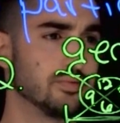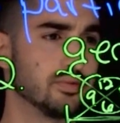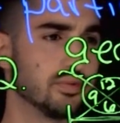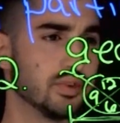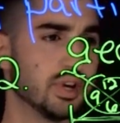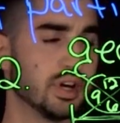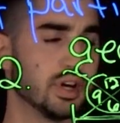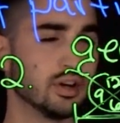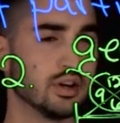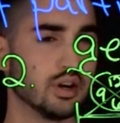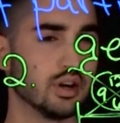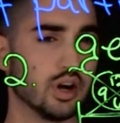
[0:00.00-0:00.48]

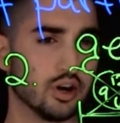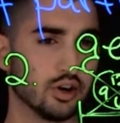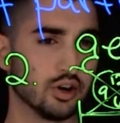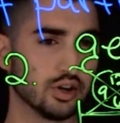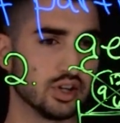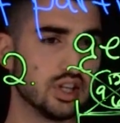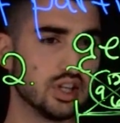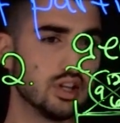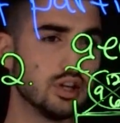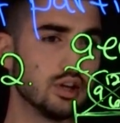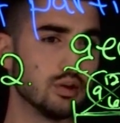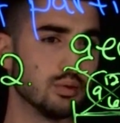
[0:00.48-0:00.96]
And our
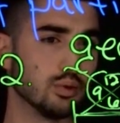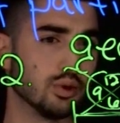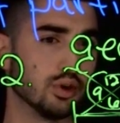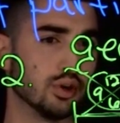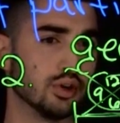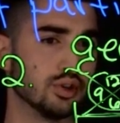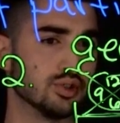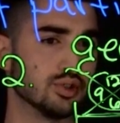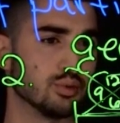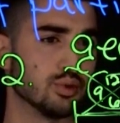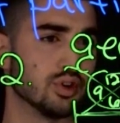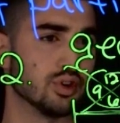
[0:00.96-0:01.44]
key
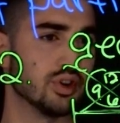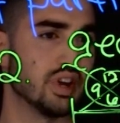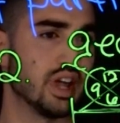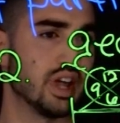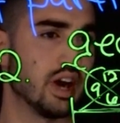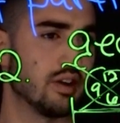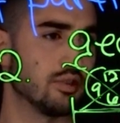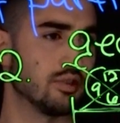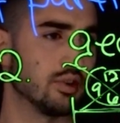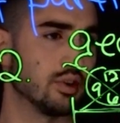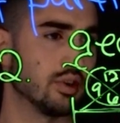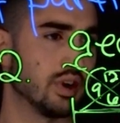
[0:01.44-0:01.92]
words were
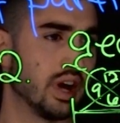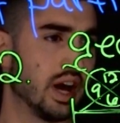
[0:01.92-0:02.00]
never,